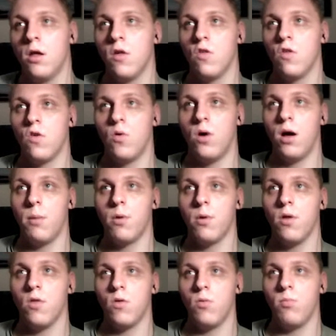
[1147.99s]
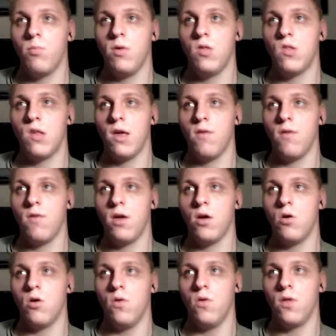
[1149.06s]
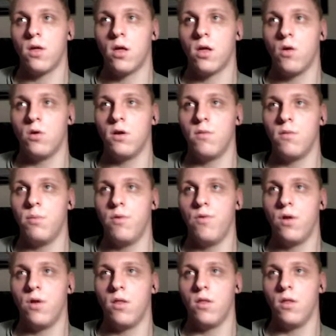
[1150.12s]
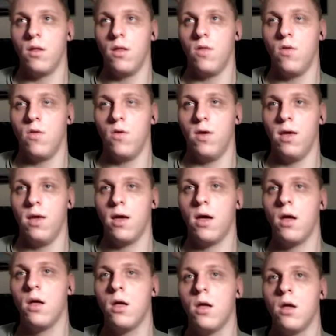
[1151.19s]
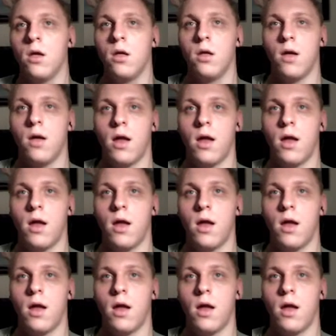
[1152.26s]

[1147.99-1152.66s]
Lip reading: So I'm going to be saving all the code that I've written into here, and